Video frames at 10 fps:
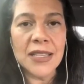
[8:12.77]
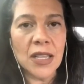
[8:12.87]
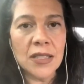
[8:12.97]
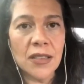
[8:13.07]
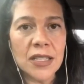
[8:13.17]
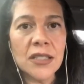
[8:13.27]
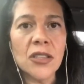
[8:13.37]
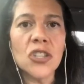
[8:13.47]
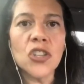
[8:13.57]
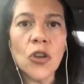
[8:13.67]
And so this
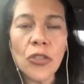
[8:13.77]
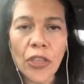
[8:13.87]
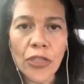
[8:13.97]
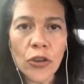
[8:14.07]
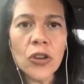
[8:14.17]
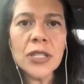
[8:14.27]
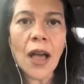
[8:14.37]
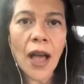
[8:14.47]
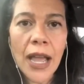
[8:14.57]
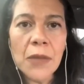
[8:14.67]
is the
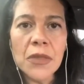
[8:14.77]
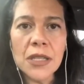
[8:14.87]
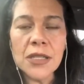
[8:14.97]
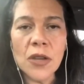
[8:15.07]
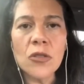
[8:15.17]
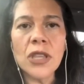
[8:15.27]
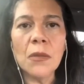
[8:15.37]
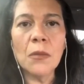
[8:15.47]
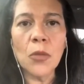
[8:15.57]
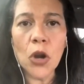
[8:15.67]
third time this year
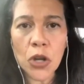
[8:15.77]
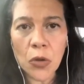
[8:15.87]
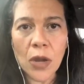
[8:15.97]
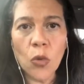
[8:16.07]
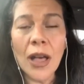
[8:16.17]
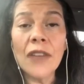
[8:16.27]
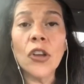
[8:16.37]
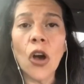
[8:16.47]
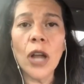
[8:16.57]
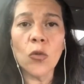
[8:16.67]
that Mercury will
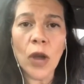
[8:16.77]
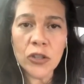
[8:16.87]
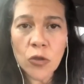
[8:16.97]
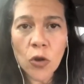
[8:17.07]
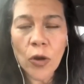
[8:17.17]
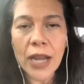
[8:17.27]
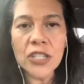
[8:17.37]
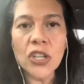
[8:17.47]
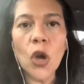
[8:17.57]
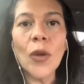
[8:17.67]
have gone
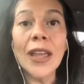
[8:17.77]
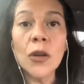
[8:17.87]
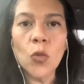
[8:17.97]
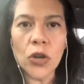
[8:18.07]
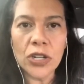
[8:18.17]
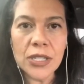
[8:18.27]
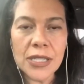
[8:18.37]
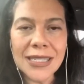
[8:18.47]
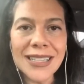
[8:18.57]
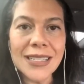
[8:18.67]
retrograde to go
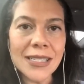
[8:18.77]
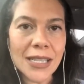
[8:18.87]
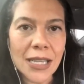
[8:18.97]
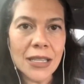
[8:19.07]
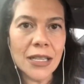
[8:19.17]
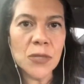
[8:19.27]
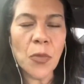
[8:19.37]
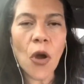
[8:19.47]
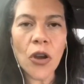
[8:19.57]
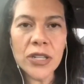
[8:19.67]
inwards, to see
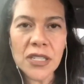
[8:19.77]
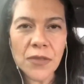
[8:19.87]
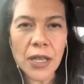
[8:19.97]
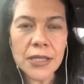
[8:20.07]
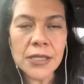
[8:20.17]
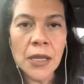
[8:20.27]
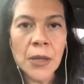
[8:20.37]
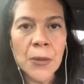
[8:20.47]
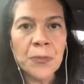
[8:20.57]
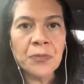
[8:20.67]
these parts of us
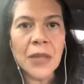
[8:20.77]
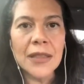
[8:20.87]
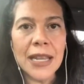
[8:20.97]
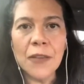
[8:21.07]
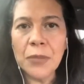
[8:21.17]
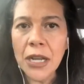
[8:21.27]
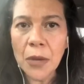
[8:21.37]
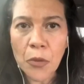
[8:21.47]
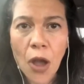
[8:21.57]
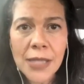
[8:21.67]
that have
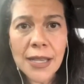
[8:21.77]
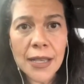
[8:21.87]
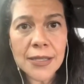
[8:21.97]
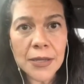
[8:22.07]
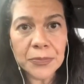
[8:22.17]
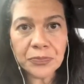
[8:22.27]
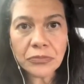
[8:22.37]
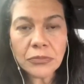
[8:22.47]
been unprocessed.